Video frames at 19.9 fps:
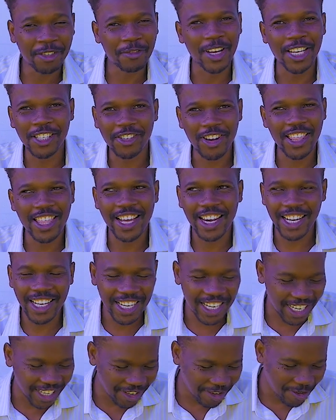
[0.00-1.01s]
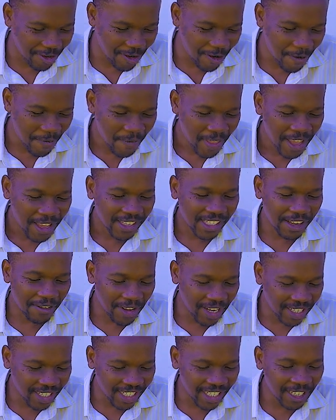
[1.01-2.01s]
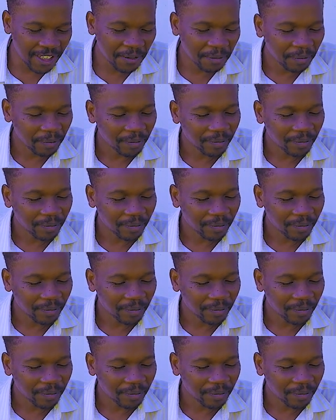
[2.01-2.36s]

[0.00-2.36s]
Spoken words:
to enjoy the reading, 17.